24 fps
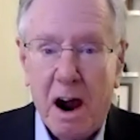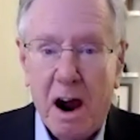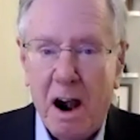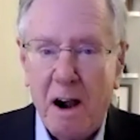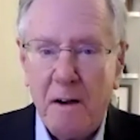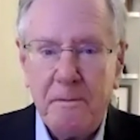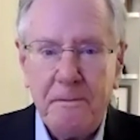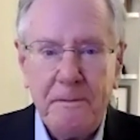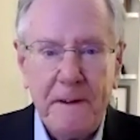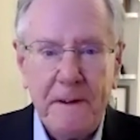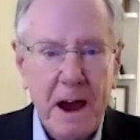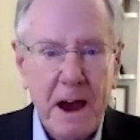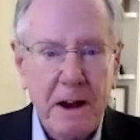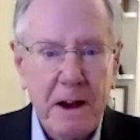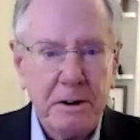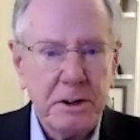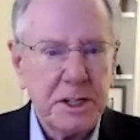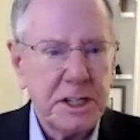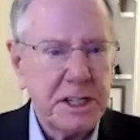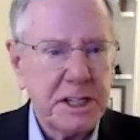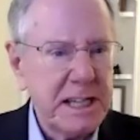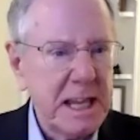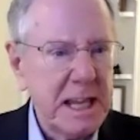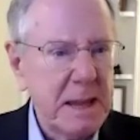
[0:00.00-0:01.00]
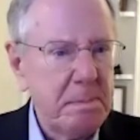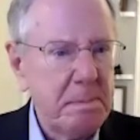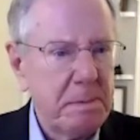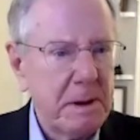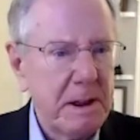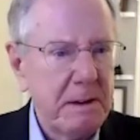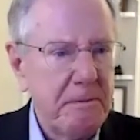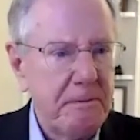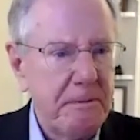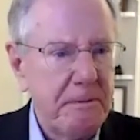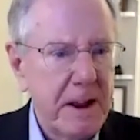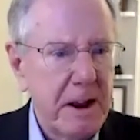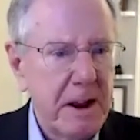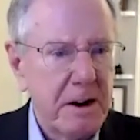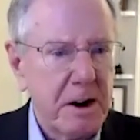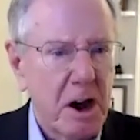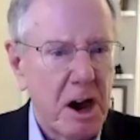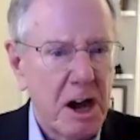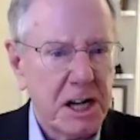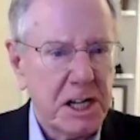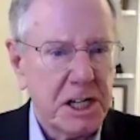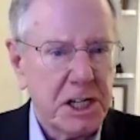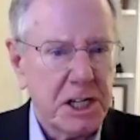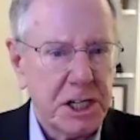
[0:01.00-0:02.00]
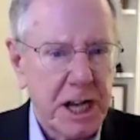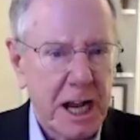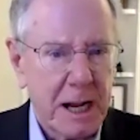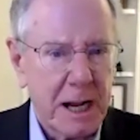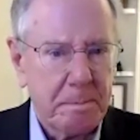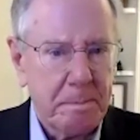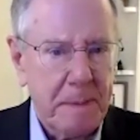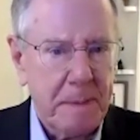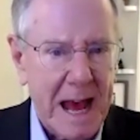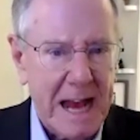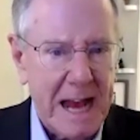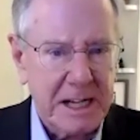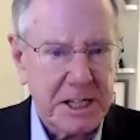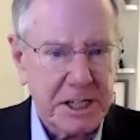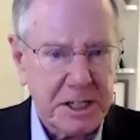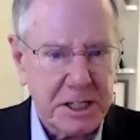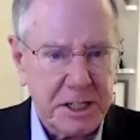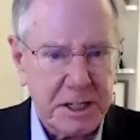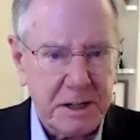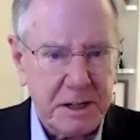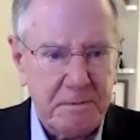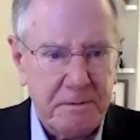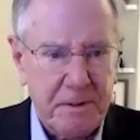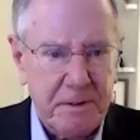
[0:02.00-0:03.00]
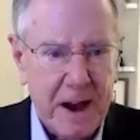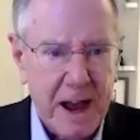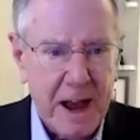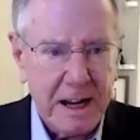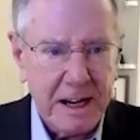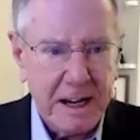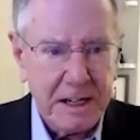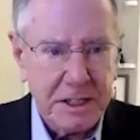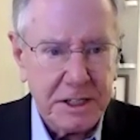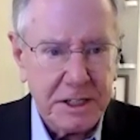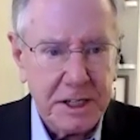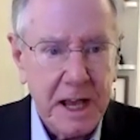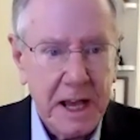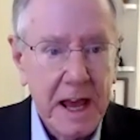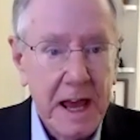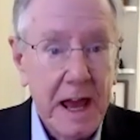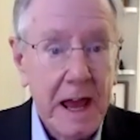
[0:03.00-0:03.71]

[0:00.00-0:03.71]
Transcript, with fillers: Our founders deeply feared unchecked passions and violence.